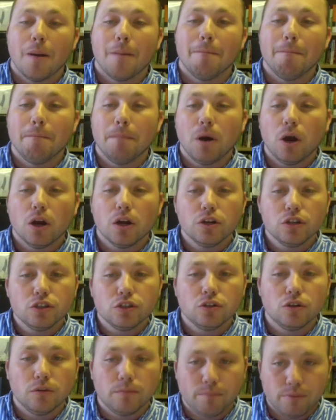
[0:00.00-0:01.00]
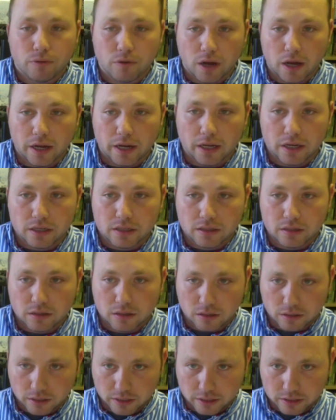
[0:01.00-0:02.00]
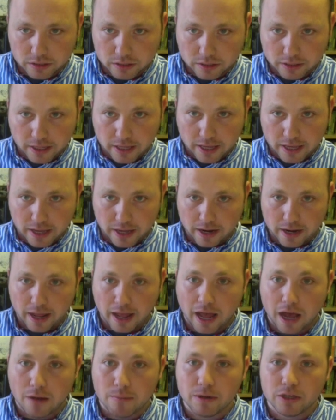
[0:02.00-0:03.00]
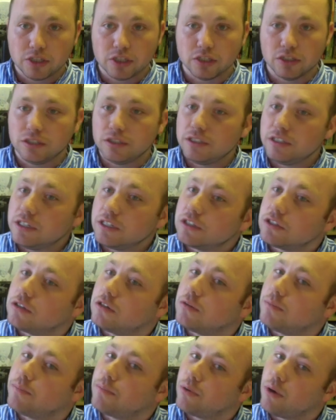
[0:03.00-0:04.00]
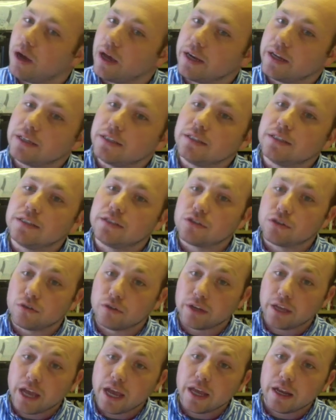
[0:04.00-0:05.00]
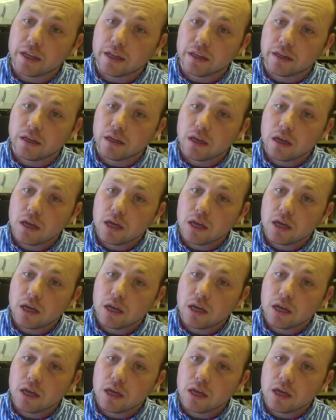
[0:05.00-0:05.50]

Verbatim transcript: Marginal product is looking at how much additional product is created